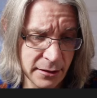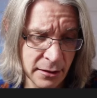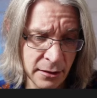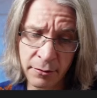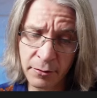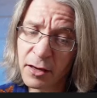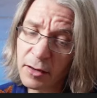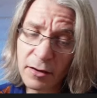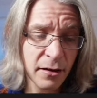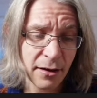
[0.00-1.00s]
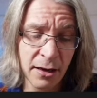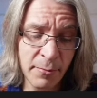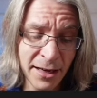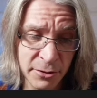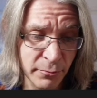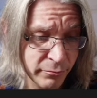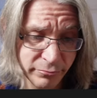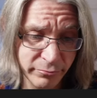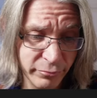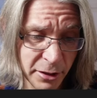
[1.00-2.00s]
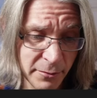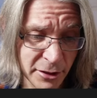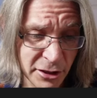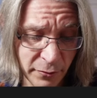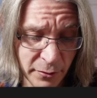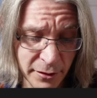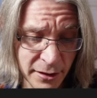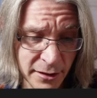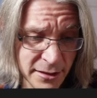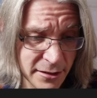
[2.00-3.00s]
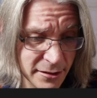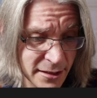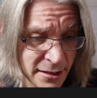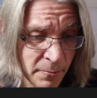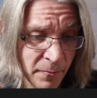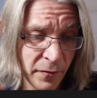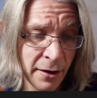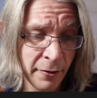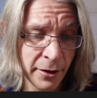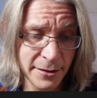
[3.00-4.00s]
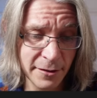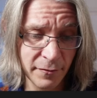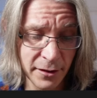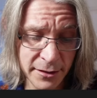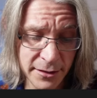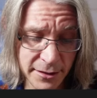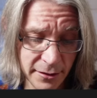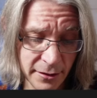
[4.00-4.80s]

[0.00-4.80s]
I imagine pretty much everyone does some variant of this.